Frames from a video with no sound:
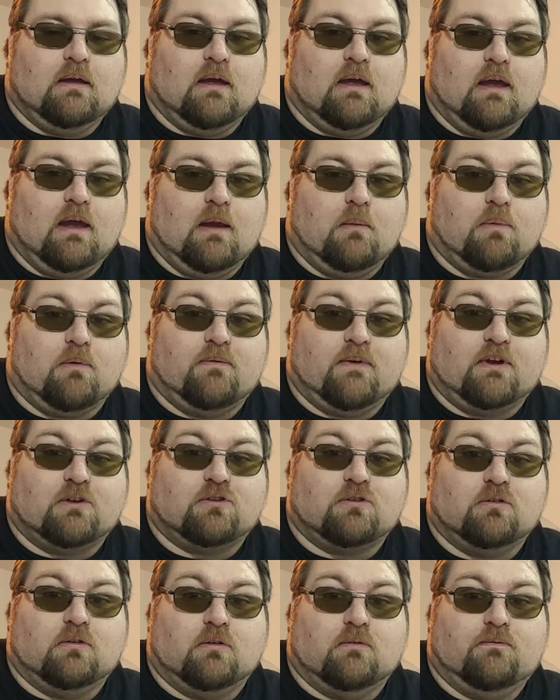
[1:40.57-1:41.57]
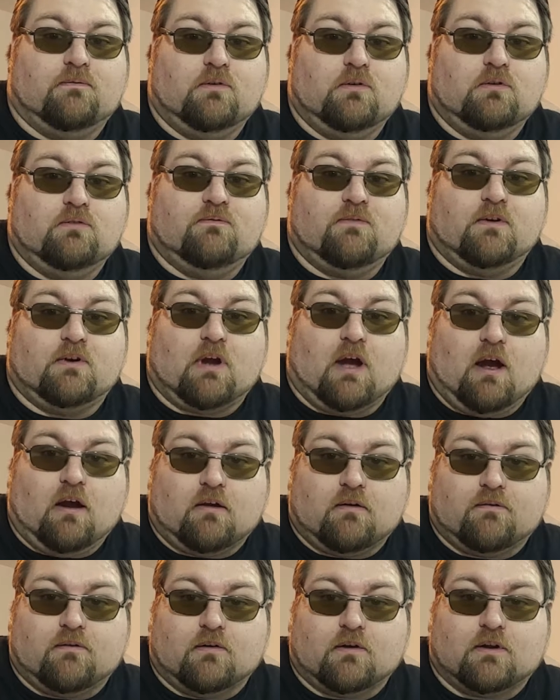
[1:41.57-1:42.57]
a professional food
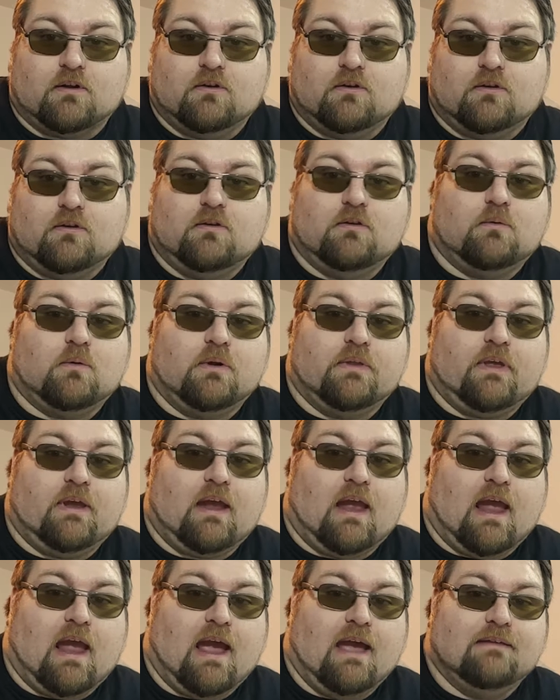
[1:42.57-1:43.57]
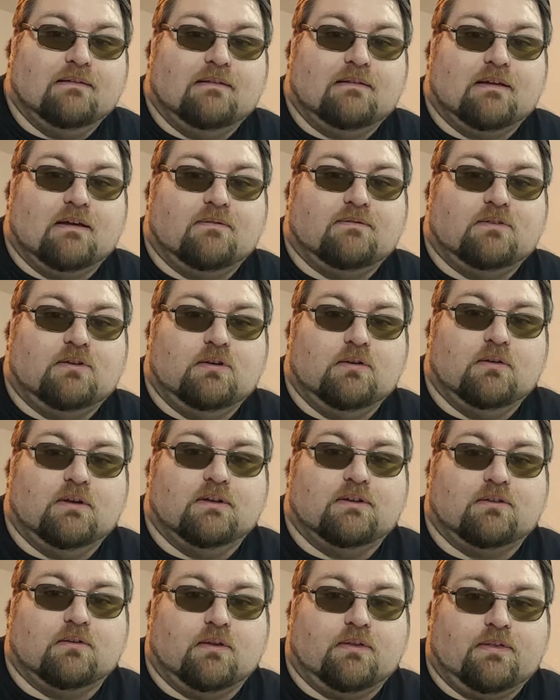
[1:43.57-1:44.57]
photographer can do, where they add stuff to
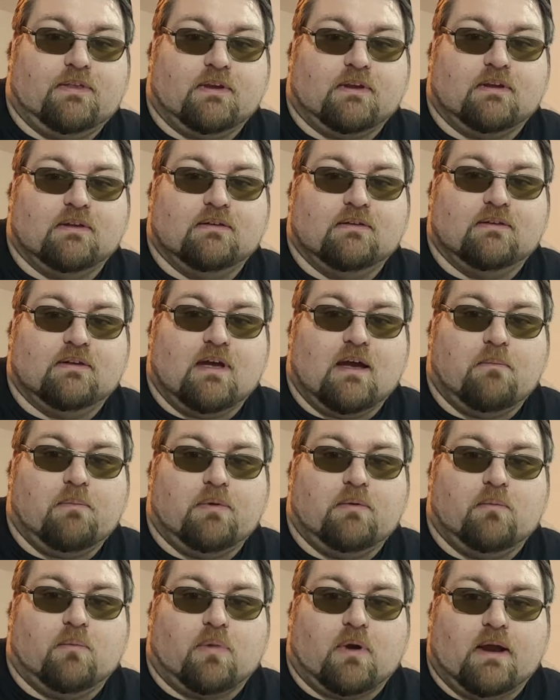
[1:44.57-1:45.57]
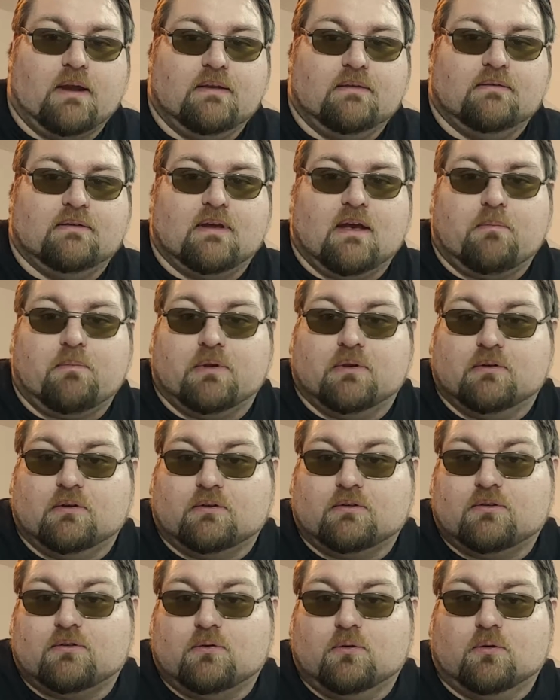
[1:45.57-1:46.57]
it so it thickens up and brightens up and
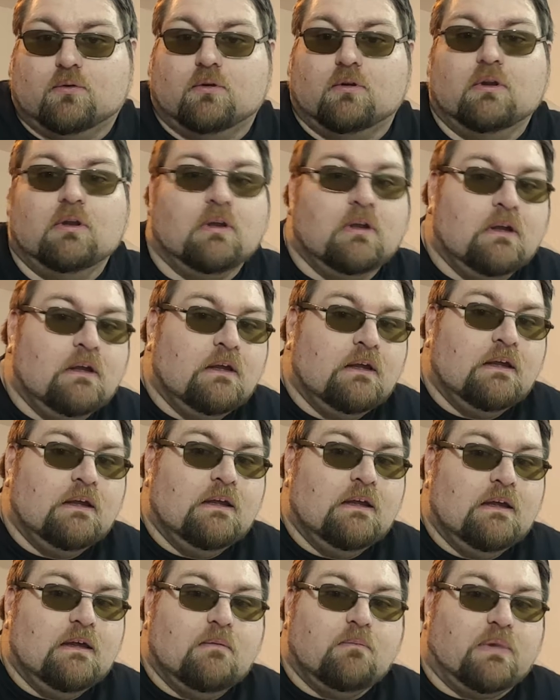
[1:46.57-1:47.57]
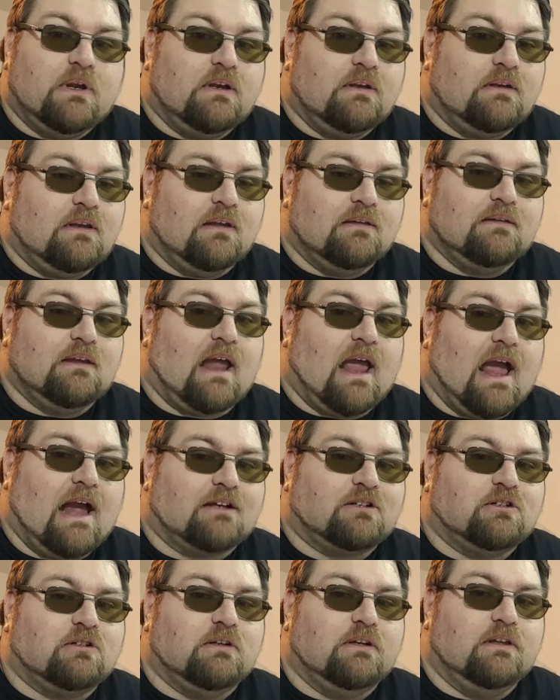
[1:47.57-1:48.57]
looks cool, but it doesn't
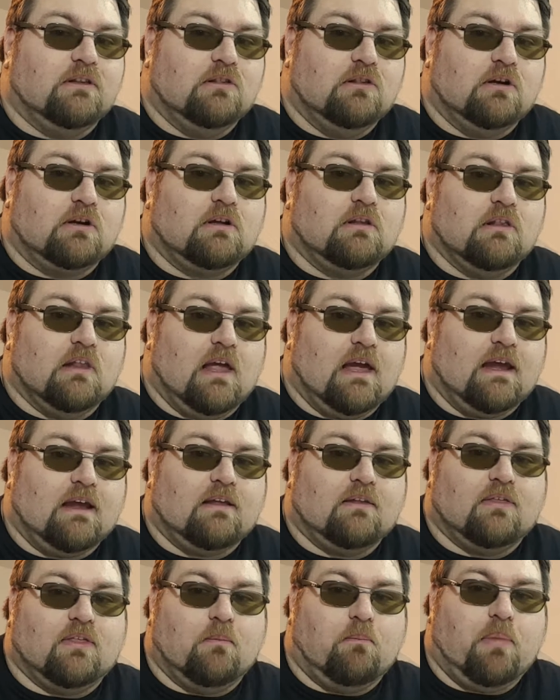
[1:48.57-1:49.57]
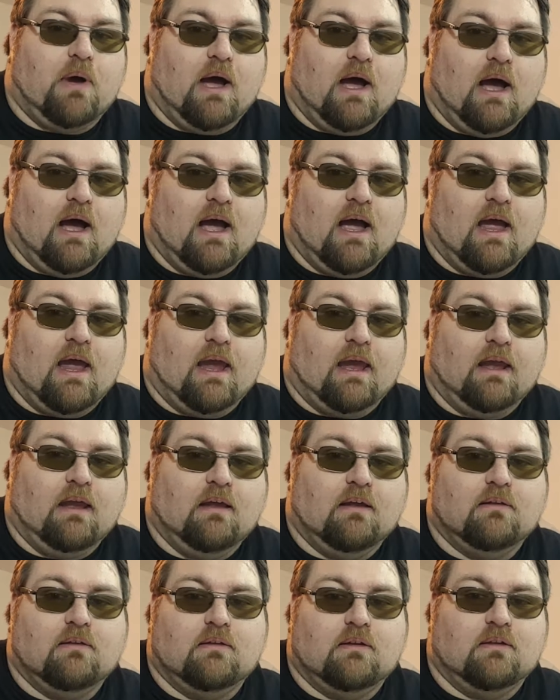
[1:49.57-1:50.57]
actually look like the pie
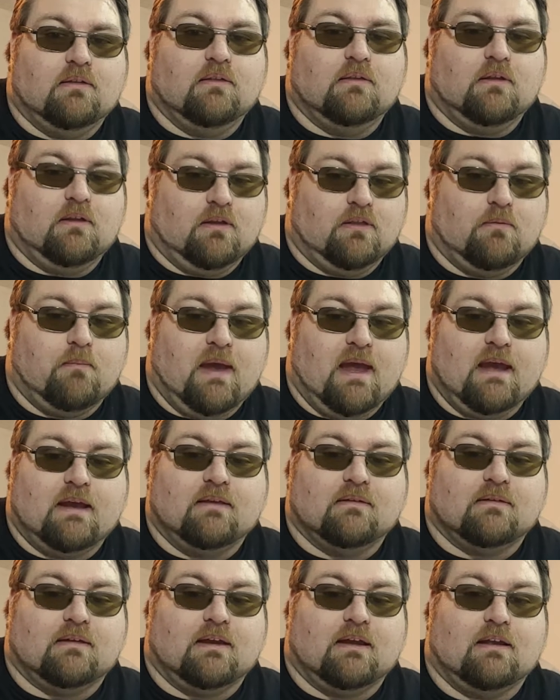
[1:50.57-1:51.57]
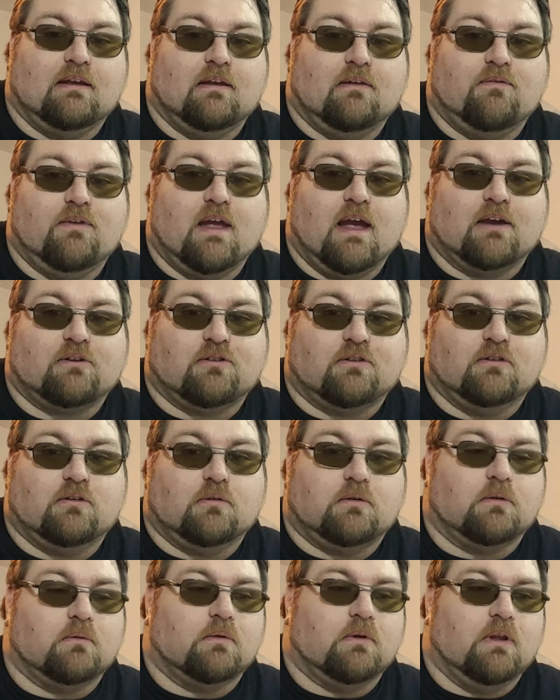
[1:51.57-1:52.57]
on the magazine if you actually
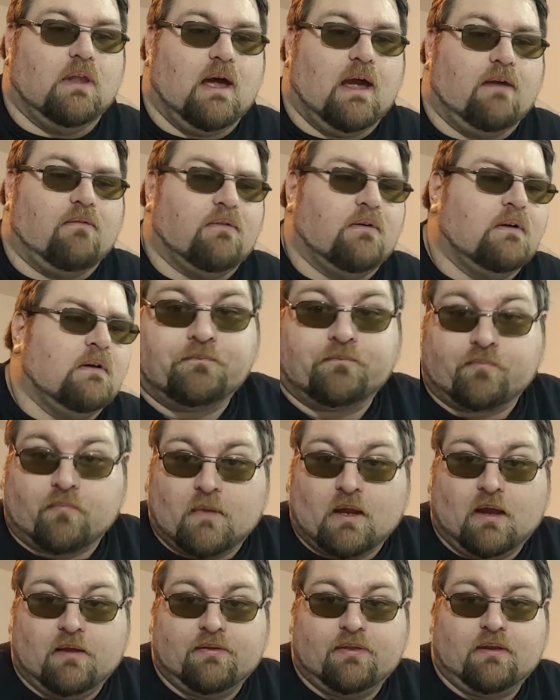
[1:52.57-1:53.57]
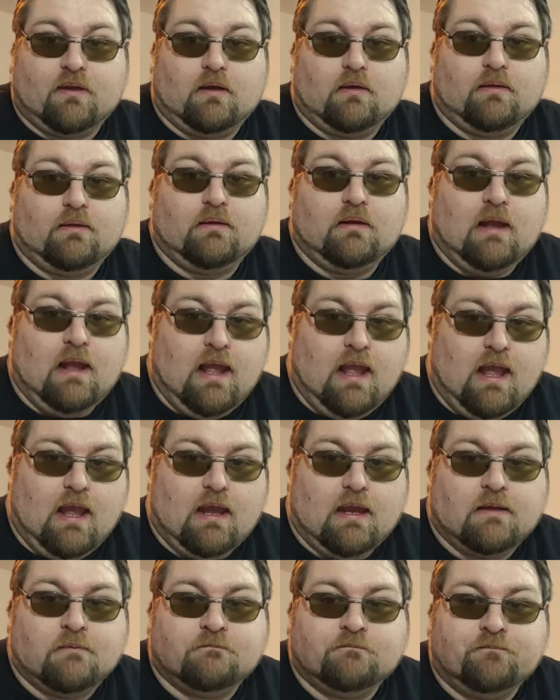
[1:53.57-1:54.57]
do it in real life? I thought,
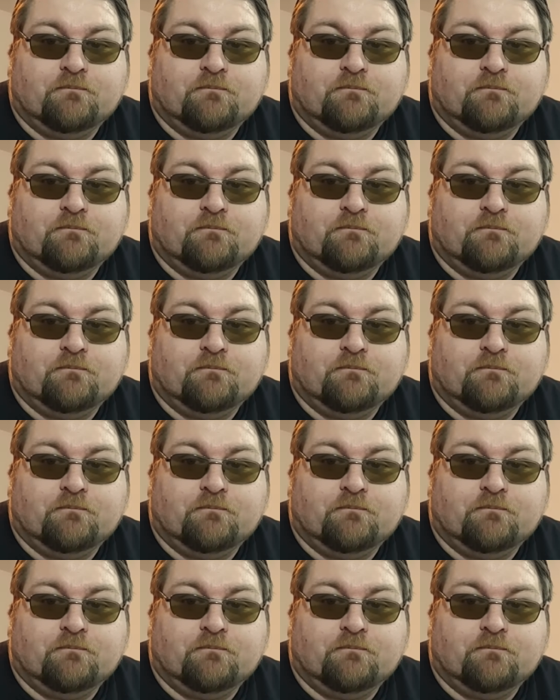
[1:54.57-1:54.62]
hey,